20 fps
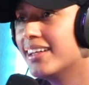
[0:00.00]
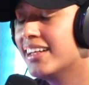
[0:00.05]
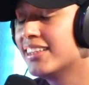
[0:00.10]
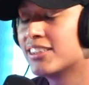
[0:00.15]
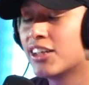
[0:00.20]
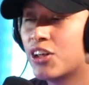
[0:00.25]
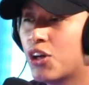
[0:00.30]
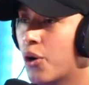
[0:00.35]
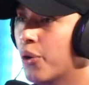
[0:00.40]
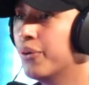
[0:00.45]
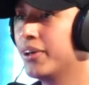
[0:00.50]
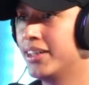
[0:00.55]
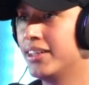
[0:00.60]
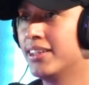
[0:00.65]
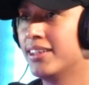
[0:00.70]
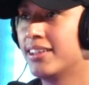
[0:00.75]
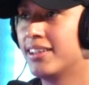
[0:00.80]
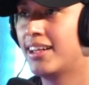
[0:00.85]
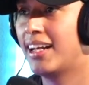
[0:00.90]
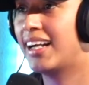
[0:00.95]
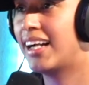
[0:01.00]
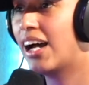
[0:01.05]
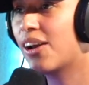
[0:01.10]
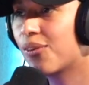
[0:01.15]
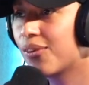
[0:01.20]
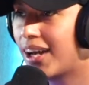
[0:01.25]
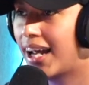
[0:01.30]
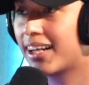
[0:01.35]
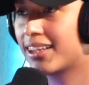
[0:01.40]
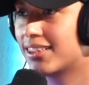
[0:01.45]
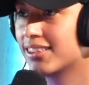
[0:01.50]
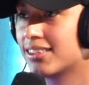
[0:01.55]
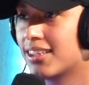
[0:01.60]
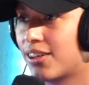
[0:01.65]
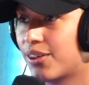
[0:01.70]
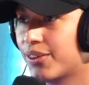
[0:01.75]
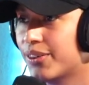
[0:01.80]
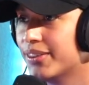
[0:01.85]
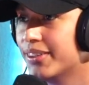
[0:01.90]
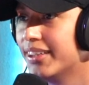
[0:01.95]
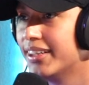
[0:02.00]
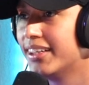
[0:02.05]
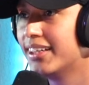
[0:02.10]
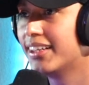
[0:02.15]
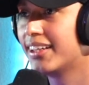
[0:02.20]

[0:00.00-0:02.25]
is annoying. Like I don't like this at all.